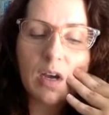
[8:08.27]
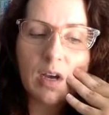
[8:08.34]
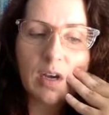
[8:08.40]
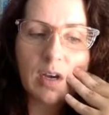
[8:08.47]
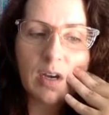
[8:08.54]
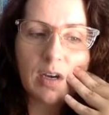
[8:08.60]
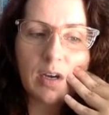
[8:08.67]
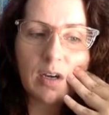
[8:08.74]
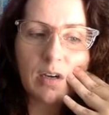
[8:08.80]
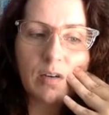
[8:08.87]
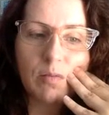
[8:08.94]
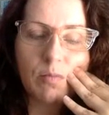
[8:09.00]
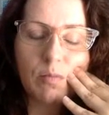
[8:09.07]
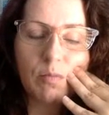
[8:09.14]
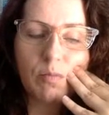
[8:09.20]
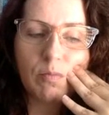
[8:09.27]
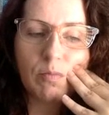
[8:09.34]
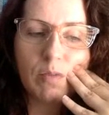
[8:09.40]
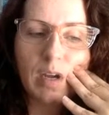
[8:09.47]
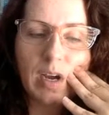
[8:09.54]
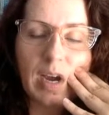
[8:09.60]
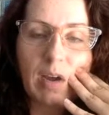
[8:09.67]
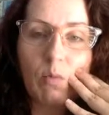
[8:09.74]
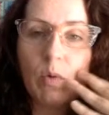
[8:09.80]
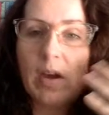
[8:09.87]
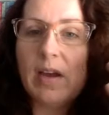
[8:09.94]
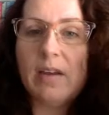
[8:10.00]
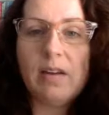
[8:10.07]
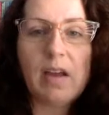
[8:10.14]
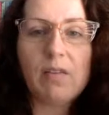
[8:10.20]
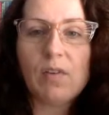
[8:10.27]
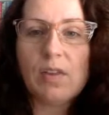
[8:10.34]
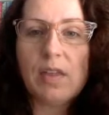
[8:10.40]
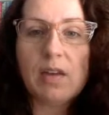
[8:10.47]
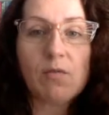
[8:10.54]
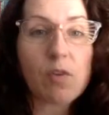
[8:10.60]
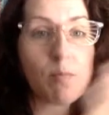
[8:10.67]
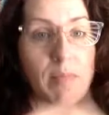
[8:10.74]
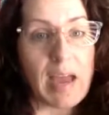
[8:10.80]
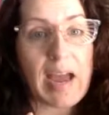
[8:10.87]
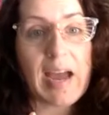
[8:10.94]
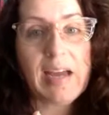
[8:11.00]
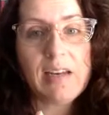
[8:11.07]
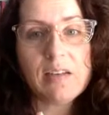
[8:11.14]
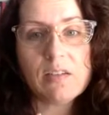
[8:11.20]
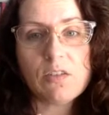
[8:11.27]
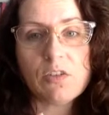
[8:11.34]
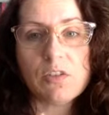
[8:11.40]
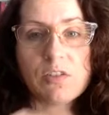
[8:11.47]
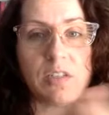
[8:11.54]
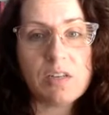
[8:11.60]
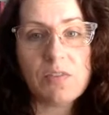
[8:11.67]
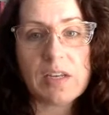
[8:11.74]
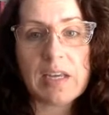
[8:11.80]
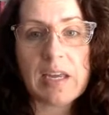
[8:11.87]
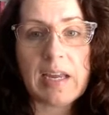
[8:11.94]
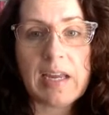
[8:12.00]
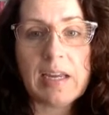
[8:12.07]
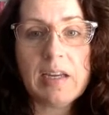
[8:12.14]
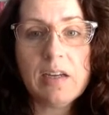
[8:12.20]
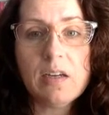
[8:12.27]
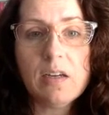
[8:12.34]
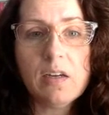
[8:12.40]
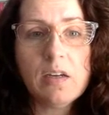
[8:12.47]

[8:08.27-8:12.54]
I read everything from that to Stephen King